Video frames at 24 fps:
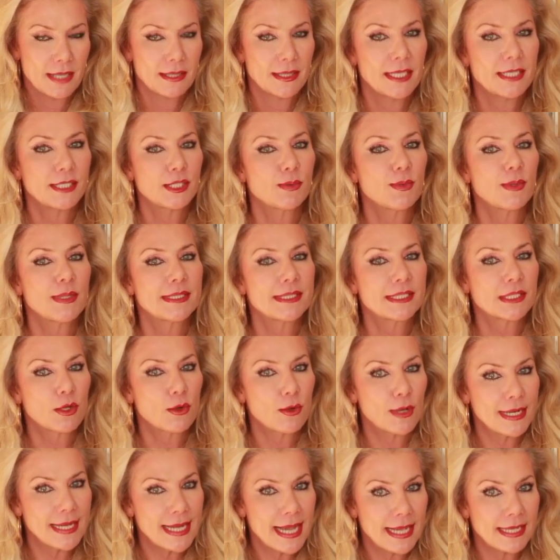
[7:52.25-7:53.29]
This was
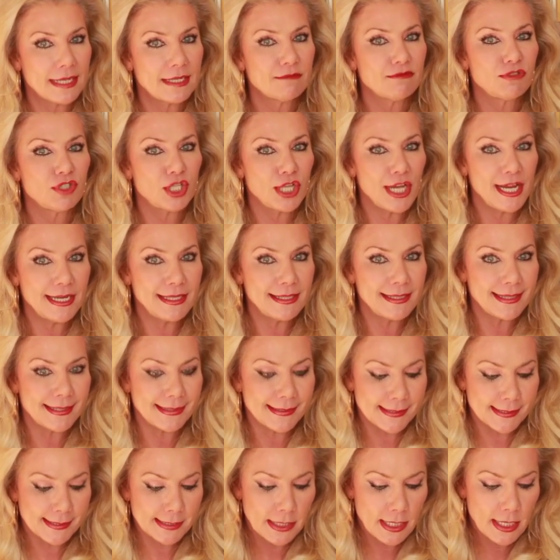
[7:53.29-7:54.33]
creative
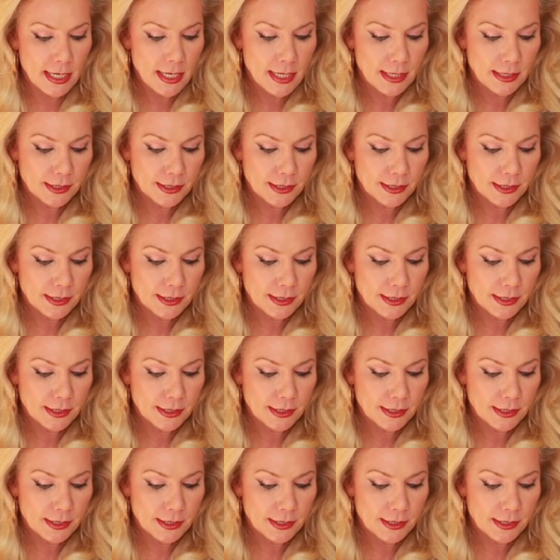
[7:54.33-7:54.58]
genius.